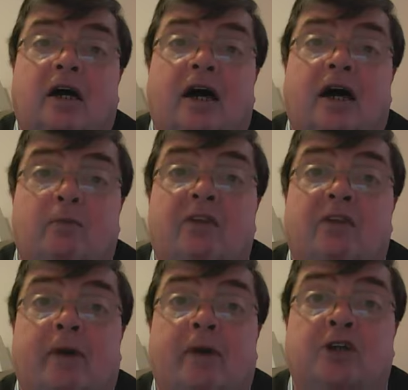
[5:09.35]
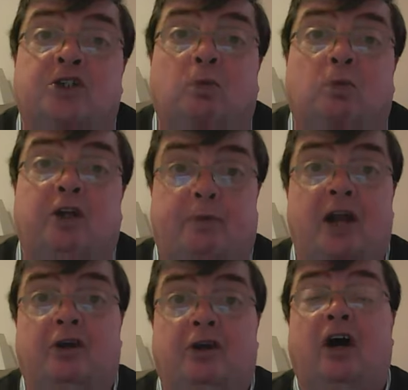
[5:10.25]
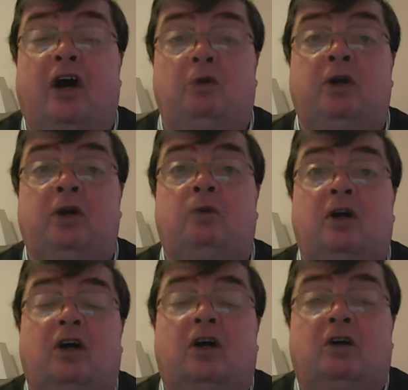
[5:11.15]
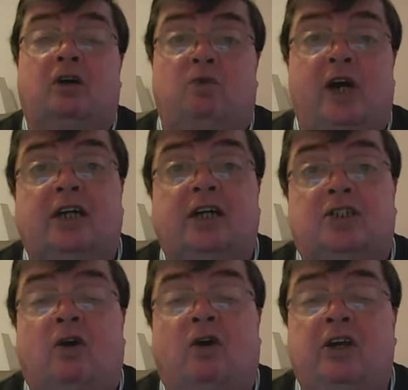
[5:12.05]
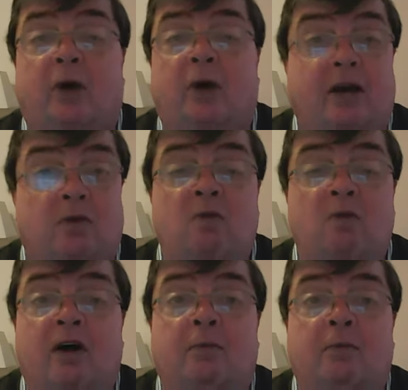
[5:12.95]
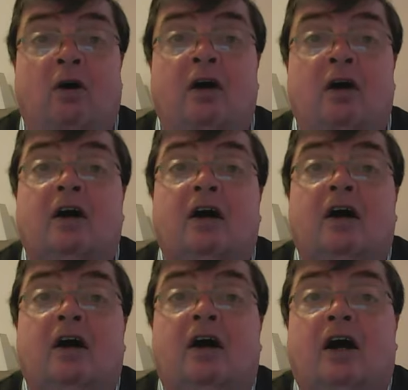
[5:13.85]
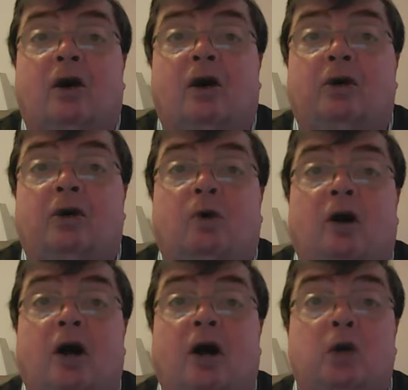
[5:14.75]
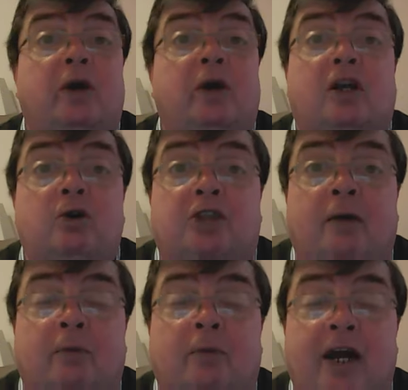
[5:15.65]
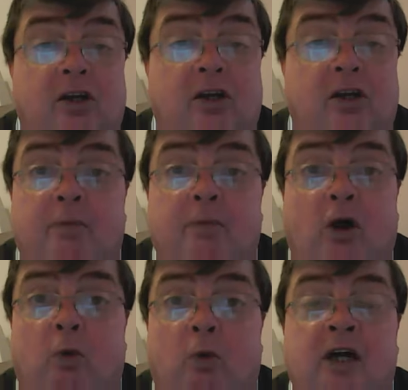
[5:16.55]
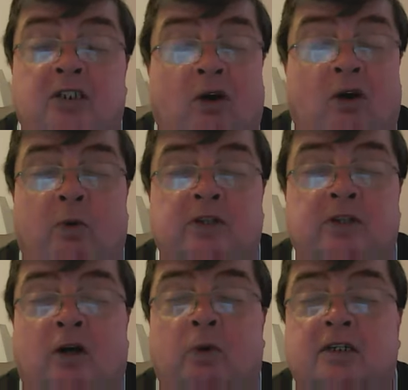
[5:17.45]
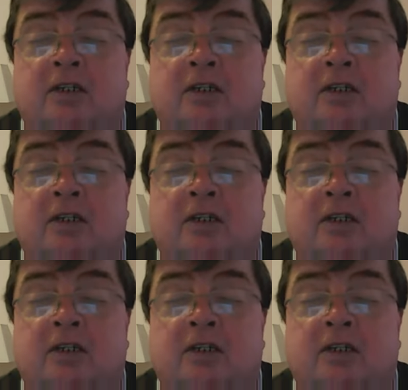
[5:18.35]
and whether dementia would depend on how you react or you act around them or how you include them always, always, always.